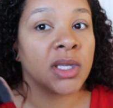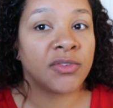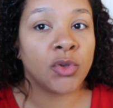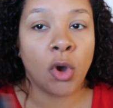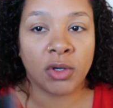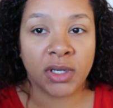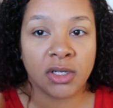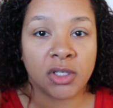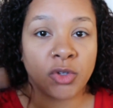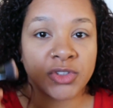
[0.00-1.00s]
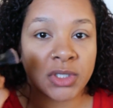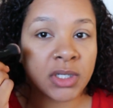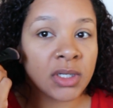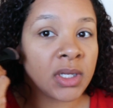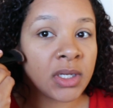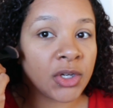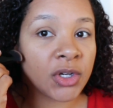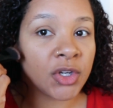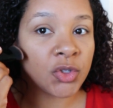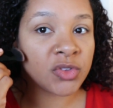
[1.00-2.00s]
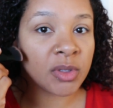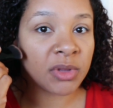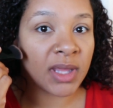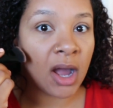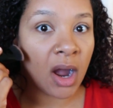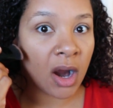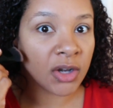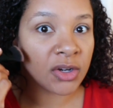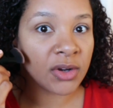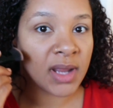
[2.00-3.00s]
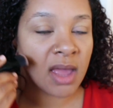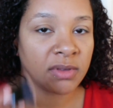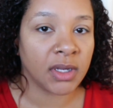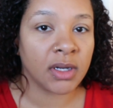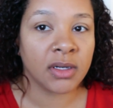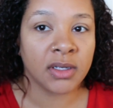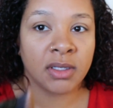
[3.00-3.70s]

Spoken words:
If you hold it closer, you're gonna do something harder and heavier.